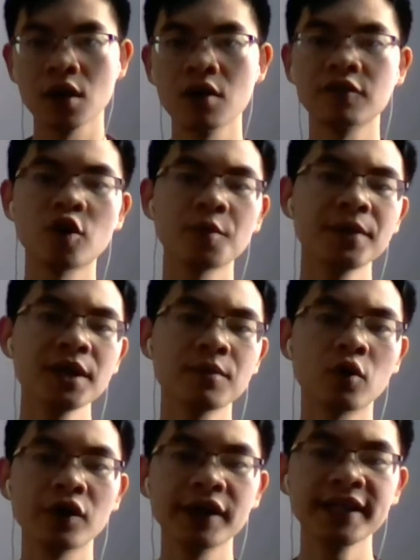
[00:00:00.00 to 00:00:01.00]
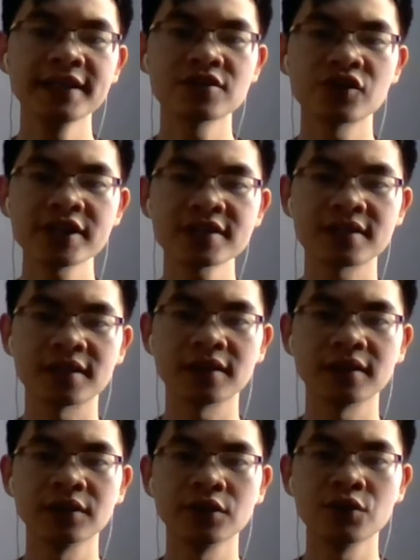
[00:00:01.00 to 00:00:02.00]
For people interested
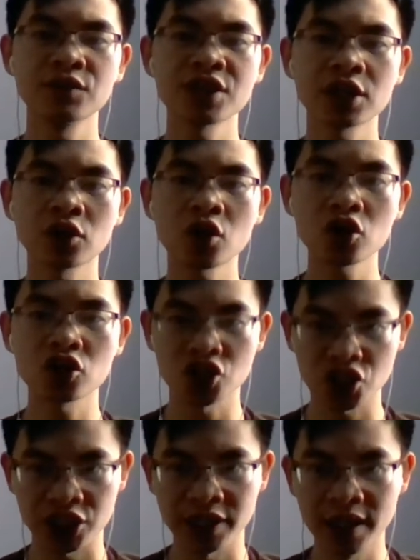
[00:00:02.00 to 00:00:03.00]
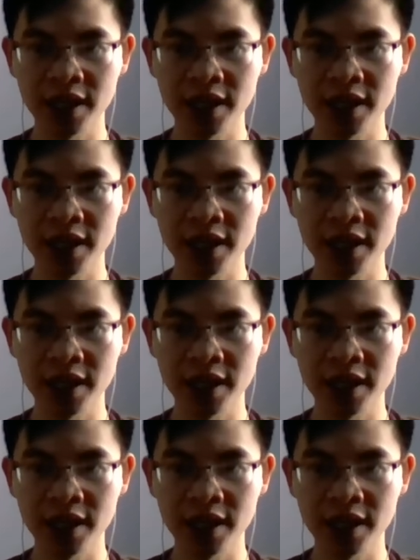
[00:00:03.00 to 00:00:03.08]
in new technology,